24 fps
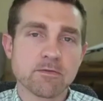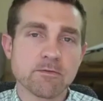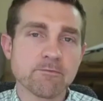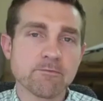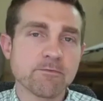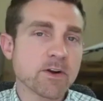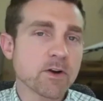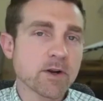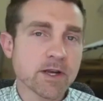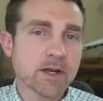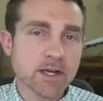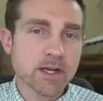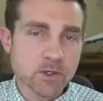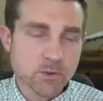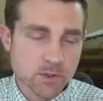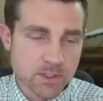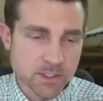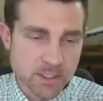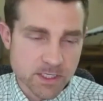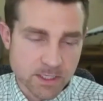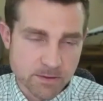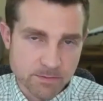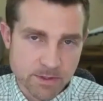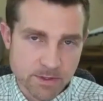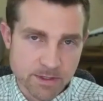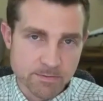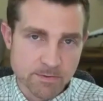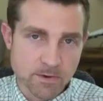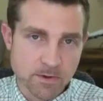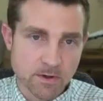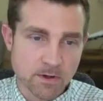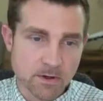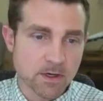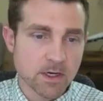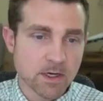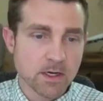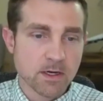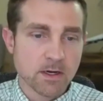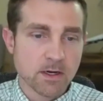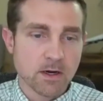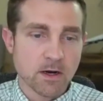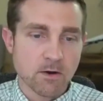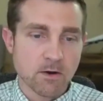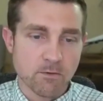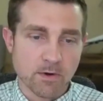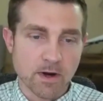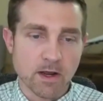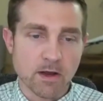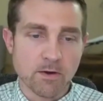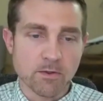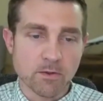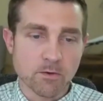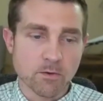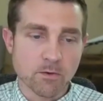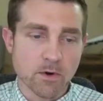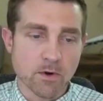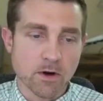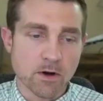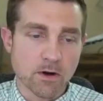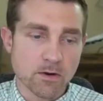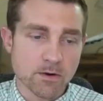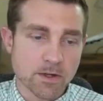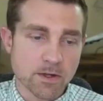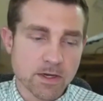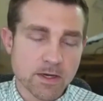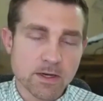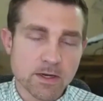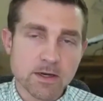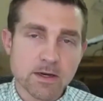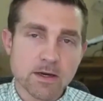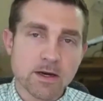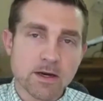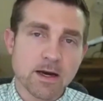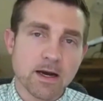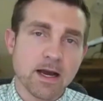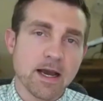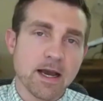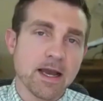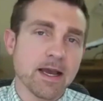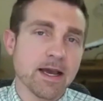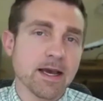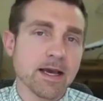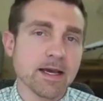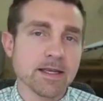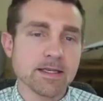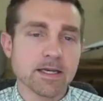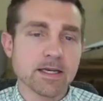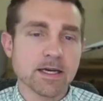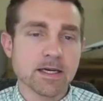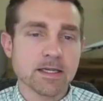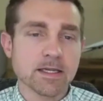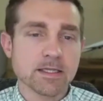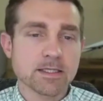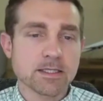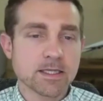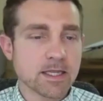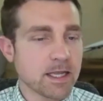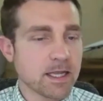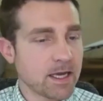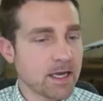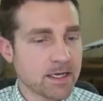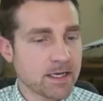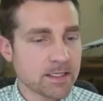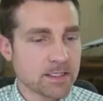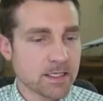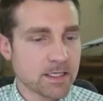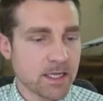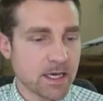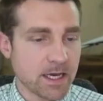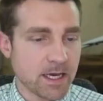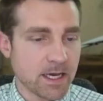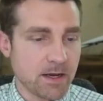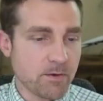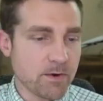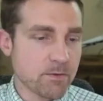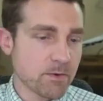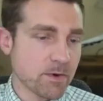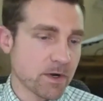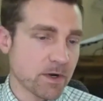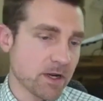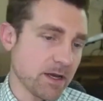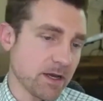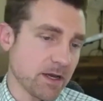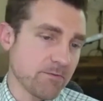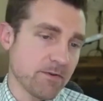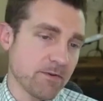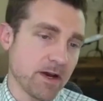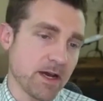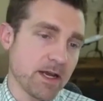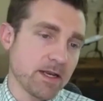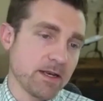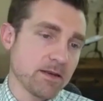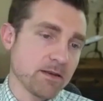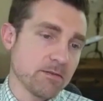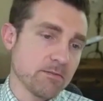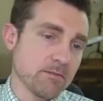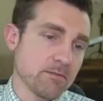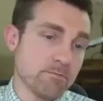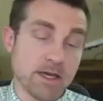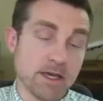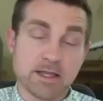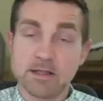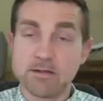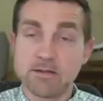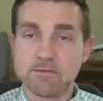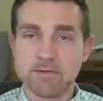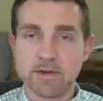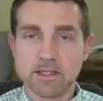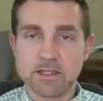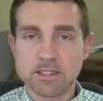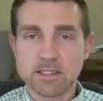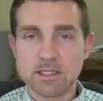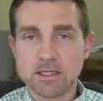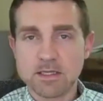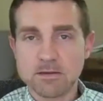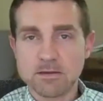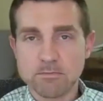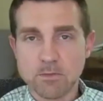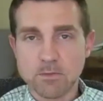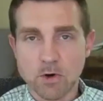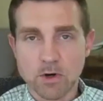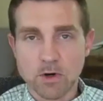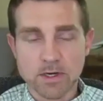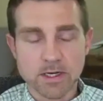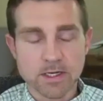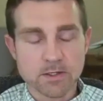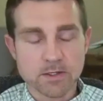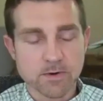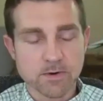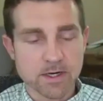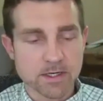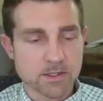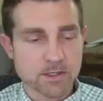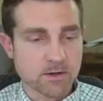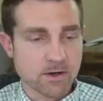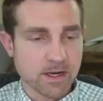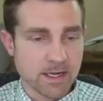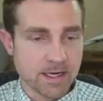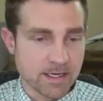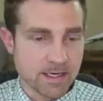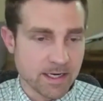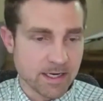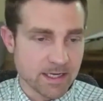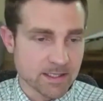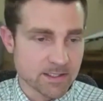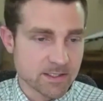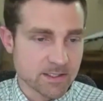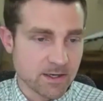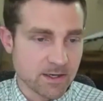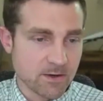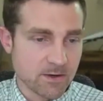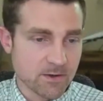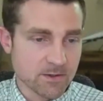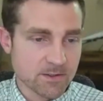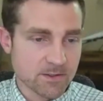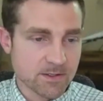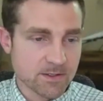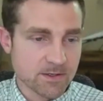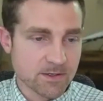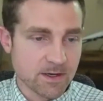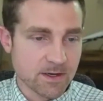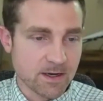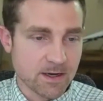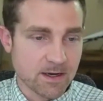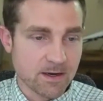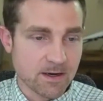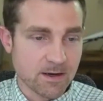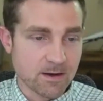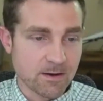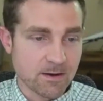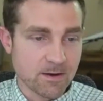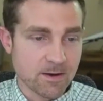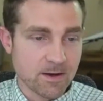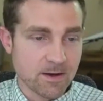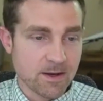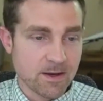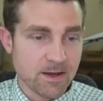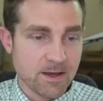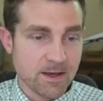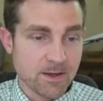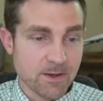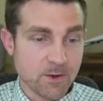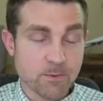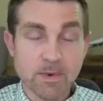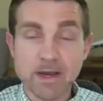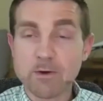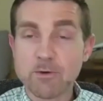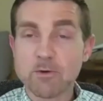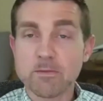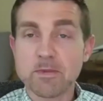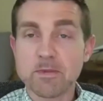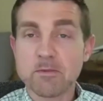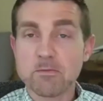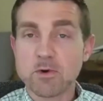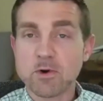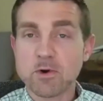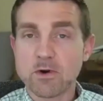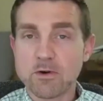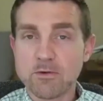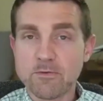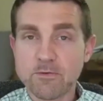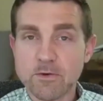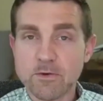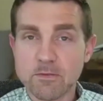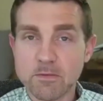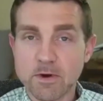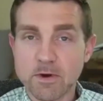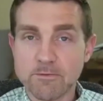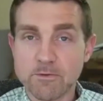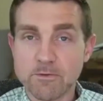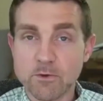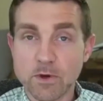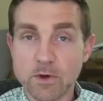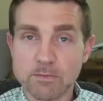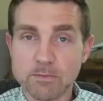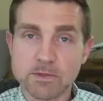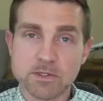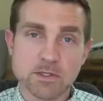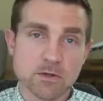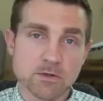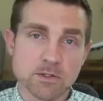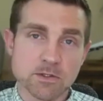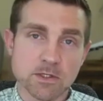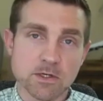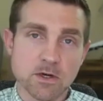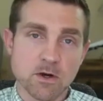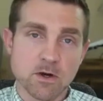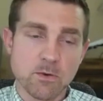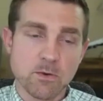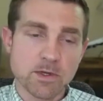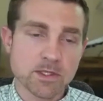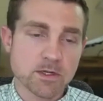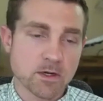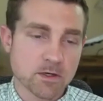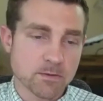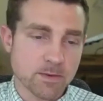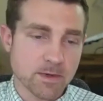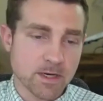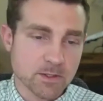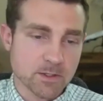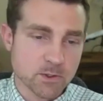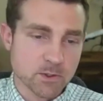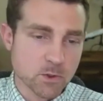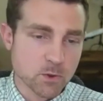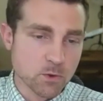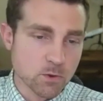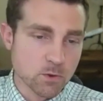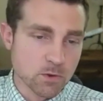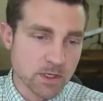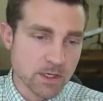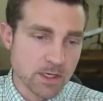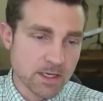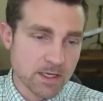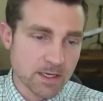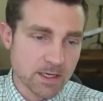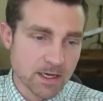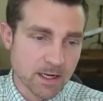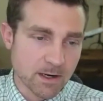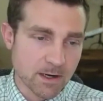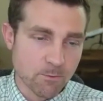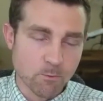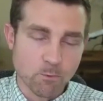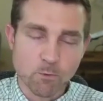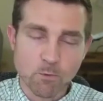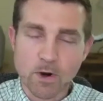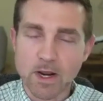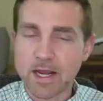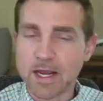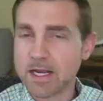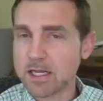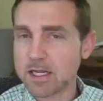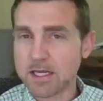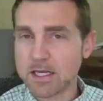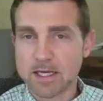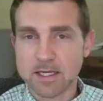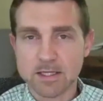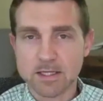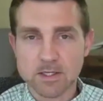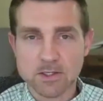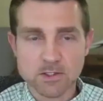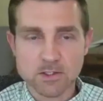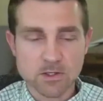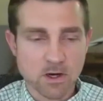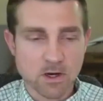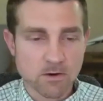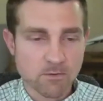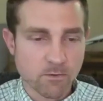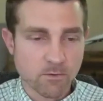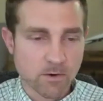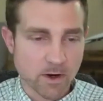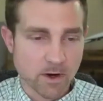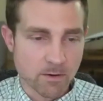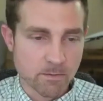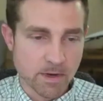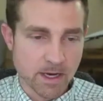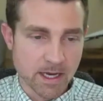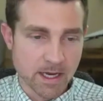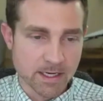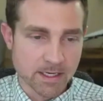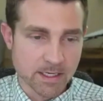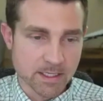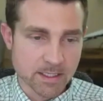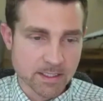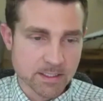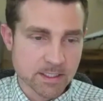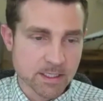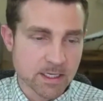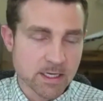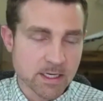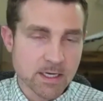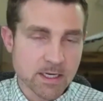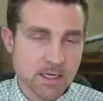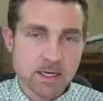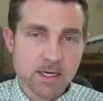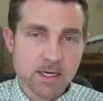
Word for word: from very interesting people around the world. And today, today we want to invite Bethan Vincent, marketing director at Netsells. Uh, you may remember her from a few episodes ago. We talked about tooling and kind of wrangling the software madness.